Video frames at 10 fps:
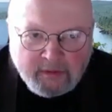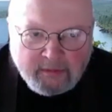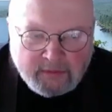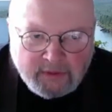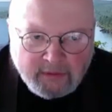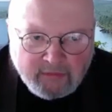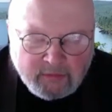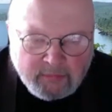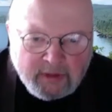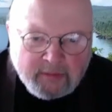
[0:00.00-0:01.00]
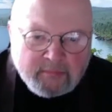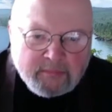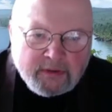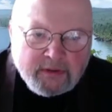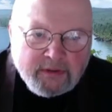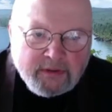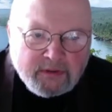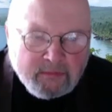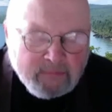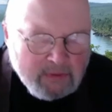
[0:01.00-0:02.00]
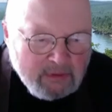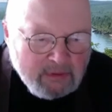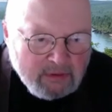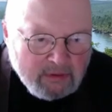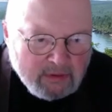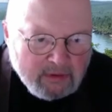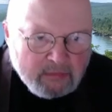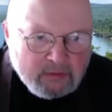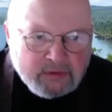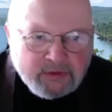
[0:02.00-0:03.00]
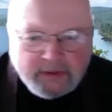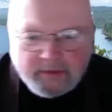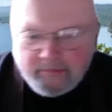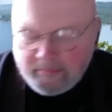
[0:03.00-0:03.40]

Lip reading: It was after meeting my teacher, Kadage Roshi,